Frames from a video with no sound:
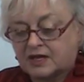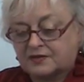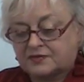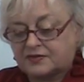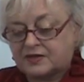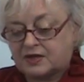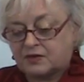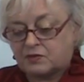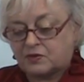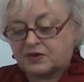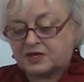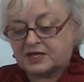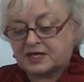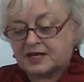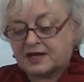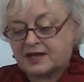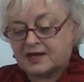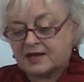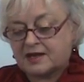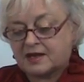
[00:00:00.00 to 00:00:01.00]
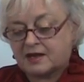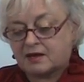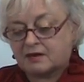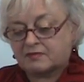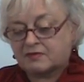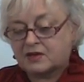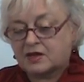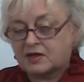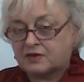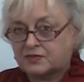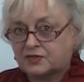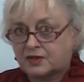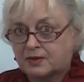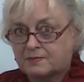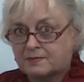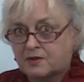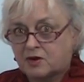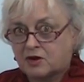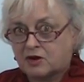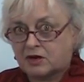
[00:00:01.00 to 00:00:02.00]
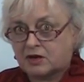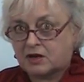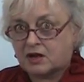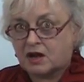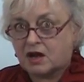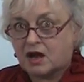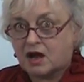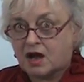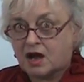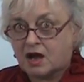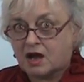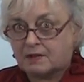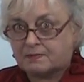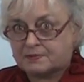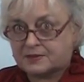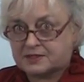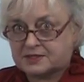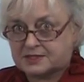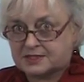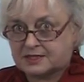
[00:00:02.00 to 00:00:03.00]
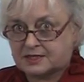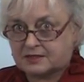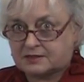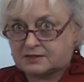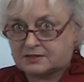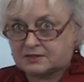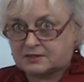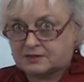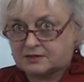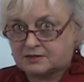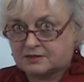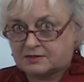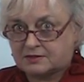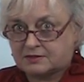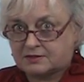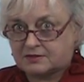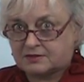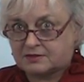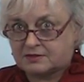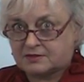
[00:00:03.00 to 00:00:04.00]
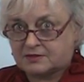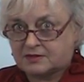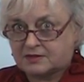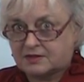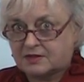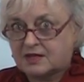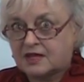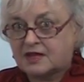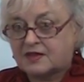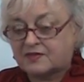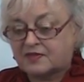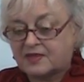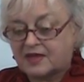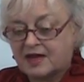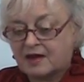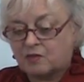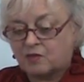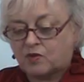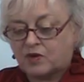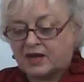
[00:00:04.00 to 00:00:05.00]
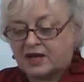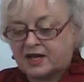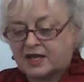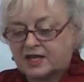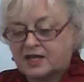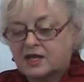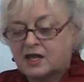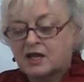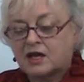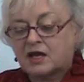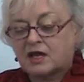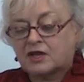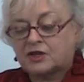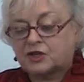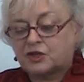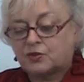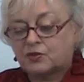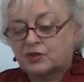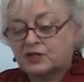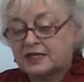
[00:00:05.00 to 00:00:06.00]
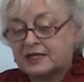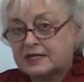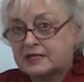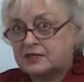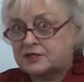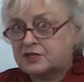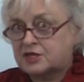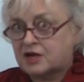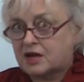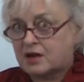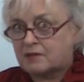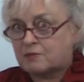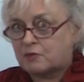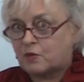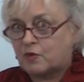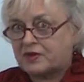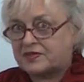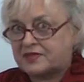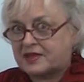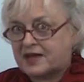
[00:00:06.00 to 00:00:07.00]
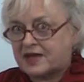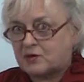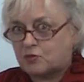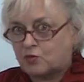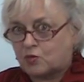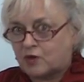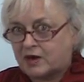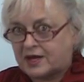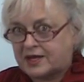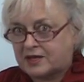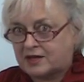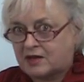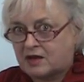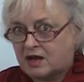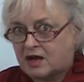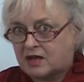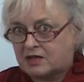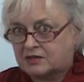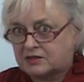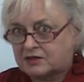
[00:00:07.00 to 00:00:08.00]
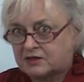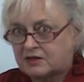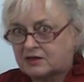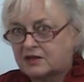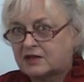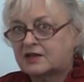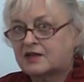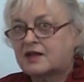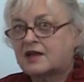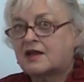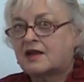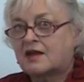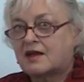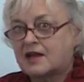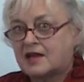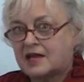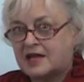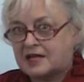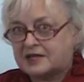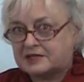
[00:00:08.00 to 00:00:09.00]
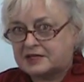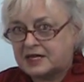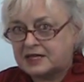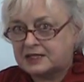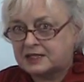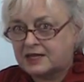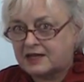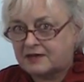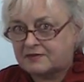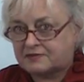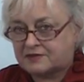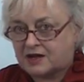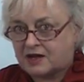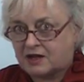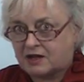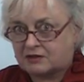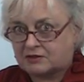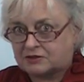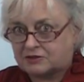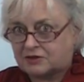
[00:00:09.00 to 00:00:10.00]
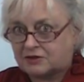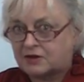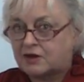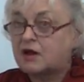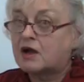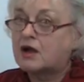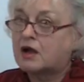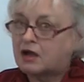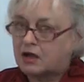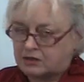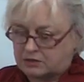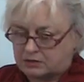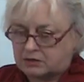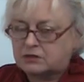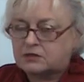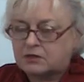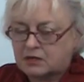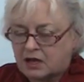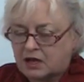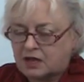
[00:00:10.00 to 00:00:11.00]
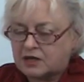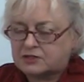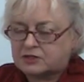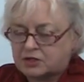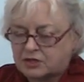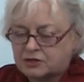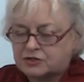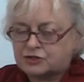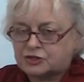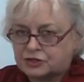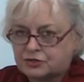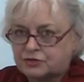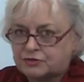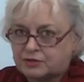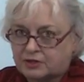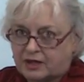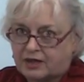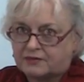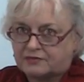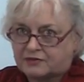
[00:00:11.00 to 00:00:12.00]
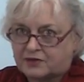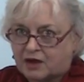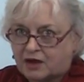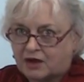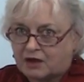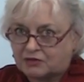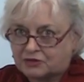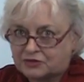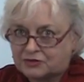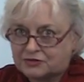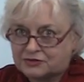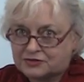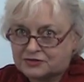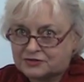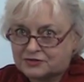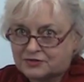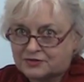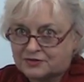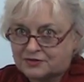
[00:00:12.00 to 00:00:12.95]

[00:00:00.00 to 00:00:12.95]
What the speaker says: that would have the mark opposite. That way you will end up with a right collar and a left collar, not 2 left collars.